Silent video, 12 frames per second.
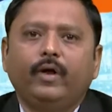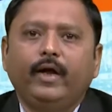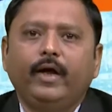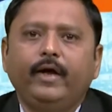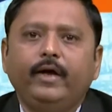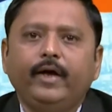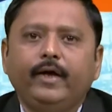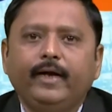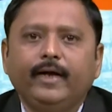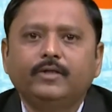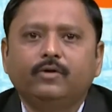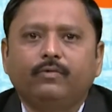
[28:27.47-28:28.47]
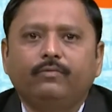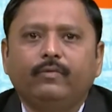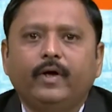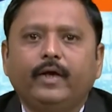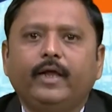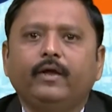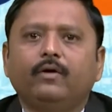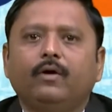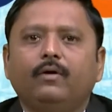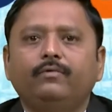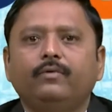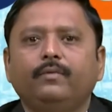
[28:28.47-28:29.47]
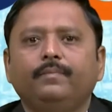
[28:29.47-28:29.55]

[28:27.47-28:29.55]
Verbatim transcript: in details of working of